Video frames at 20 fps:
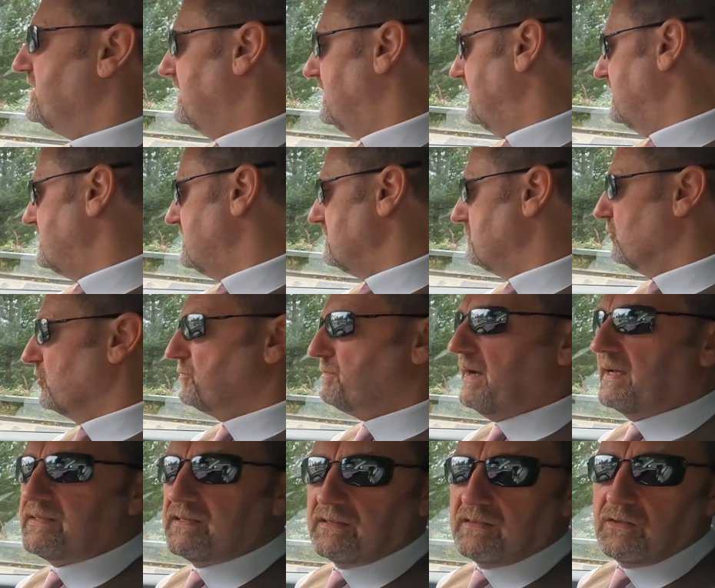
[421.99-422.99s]
in this is much
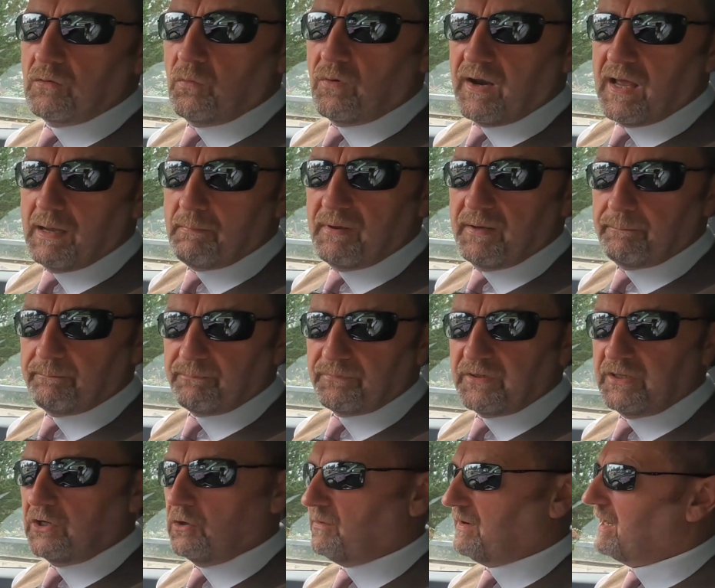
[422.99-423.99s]
better than the one I'm in.
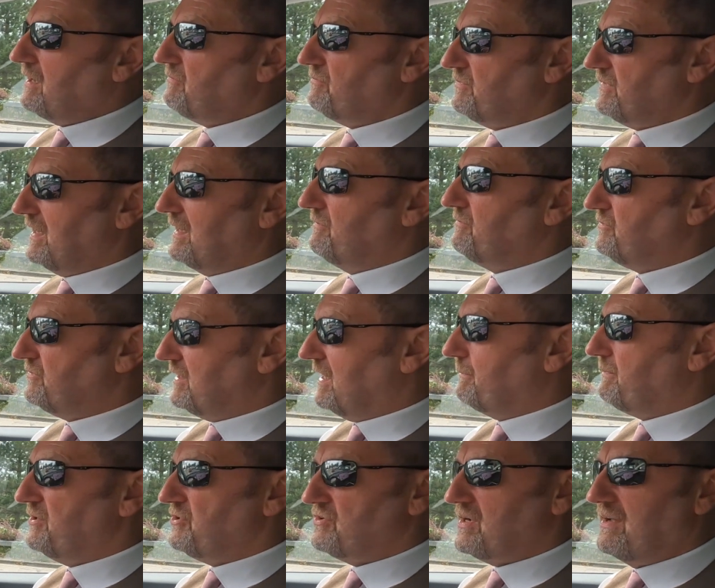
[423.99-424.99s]
And
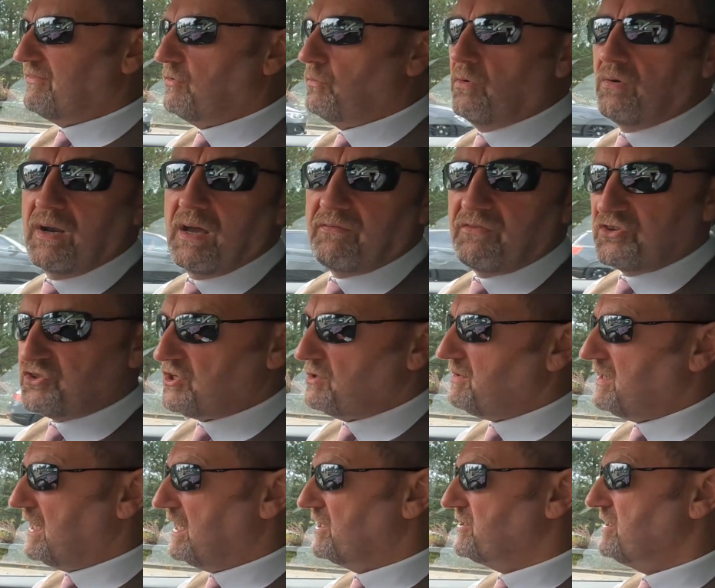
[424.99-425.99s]
I've been driving one now for 2
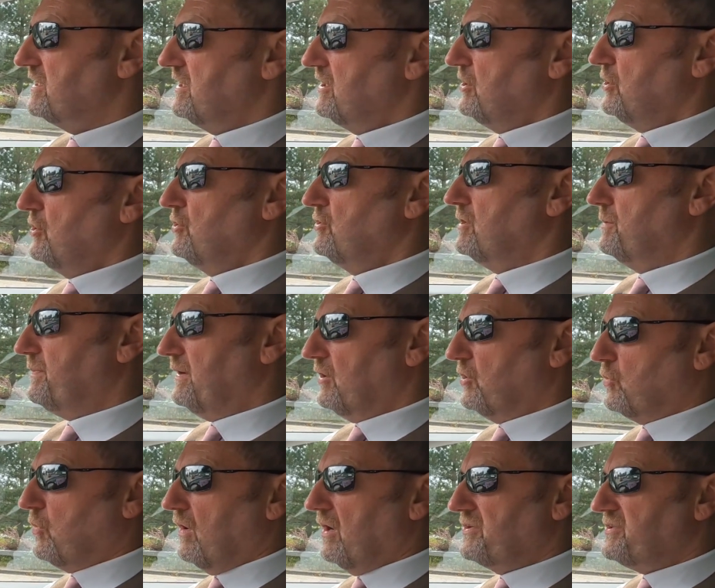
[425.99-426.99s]
years. The build
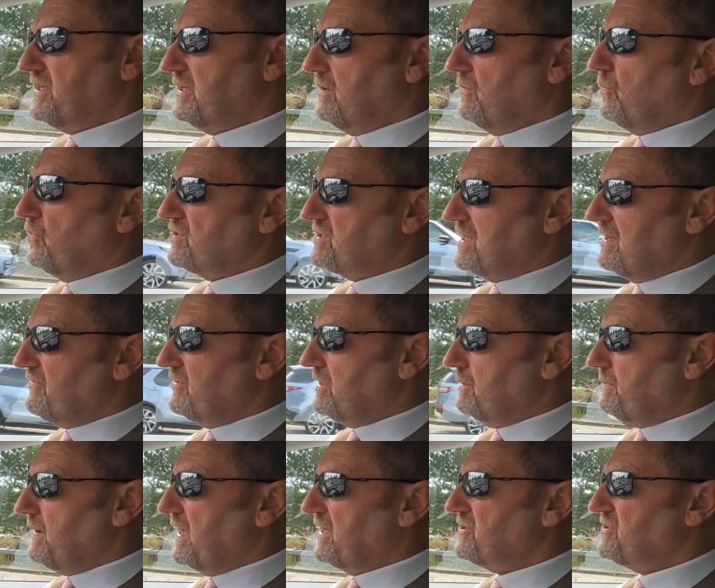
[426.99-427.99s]
quality was never the
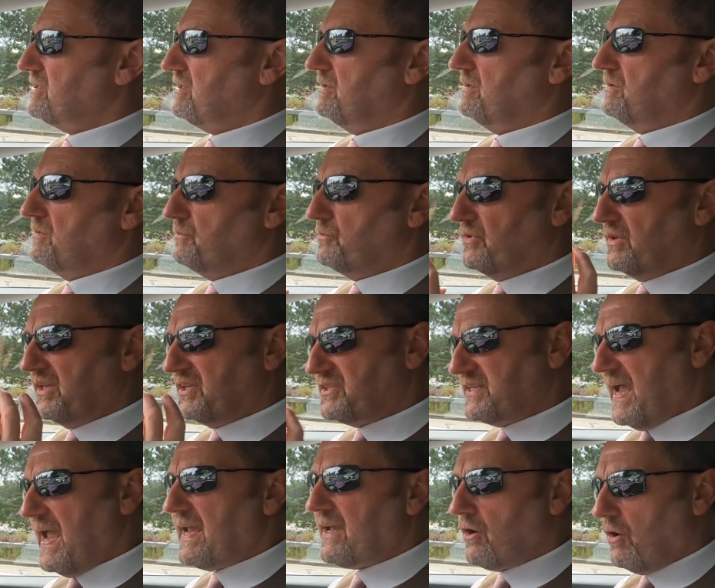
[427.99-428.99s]
best, but the
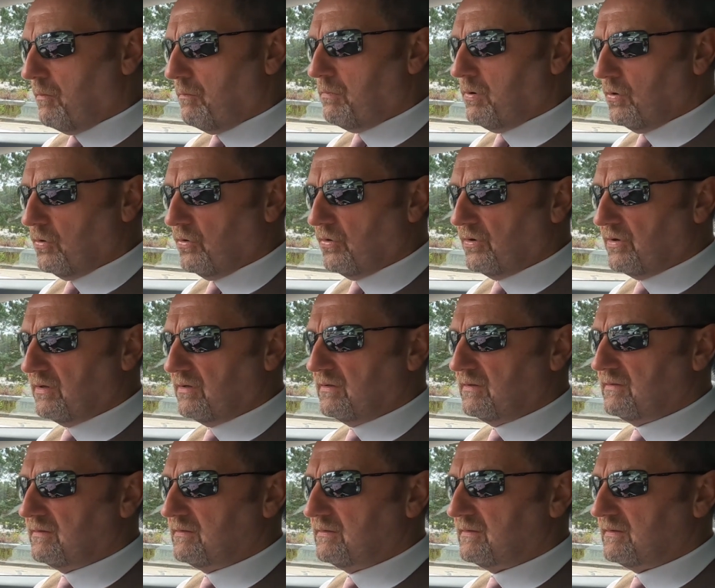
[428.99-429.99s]
tech on board,
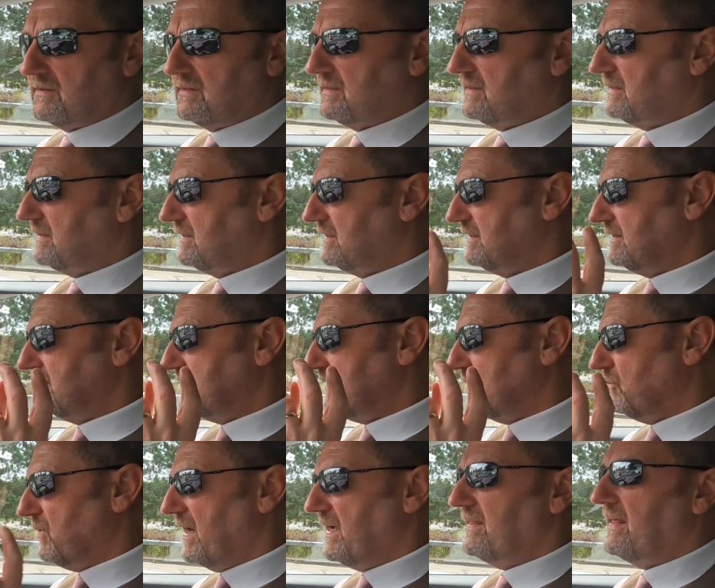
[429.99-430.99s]

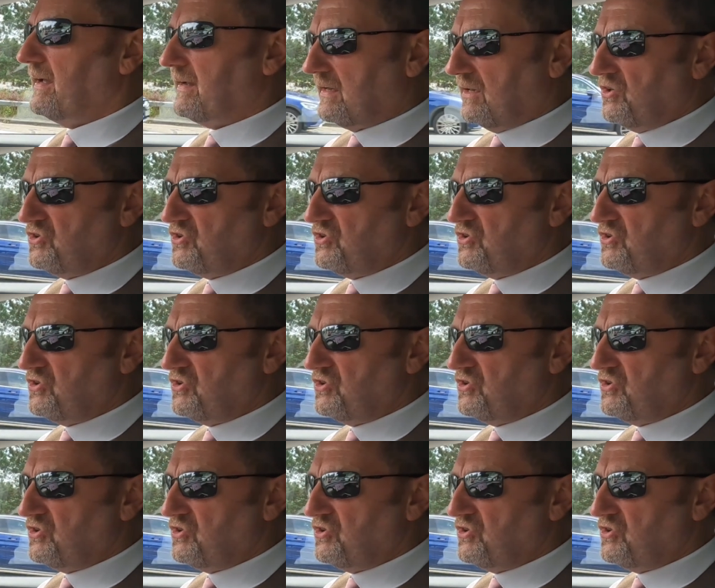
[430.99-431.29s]
the way that